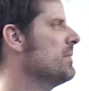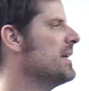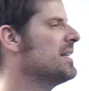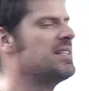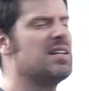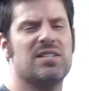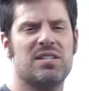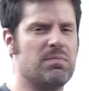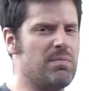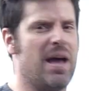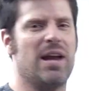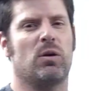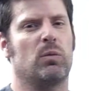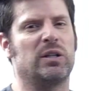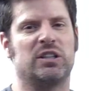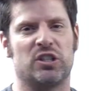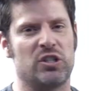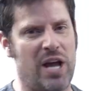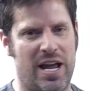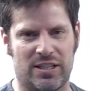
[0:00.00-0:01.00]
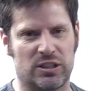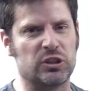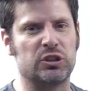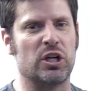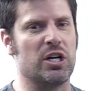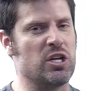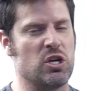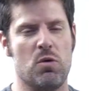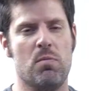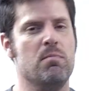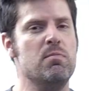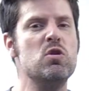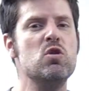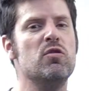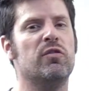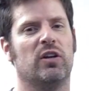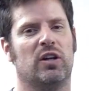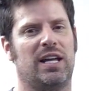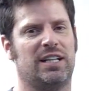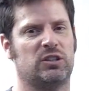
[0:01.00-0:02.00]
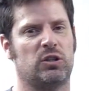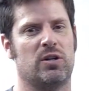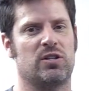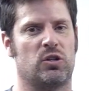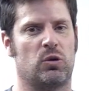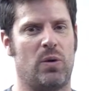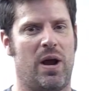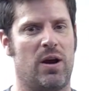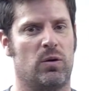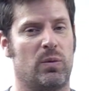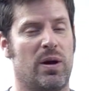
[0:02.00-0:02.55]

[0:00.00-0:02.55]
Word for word: it doesn't matter which nitrogen you move electrons around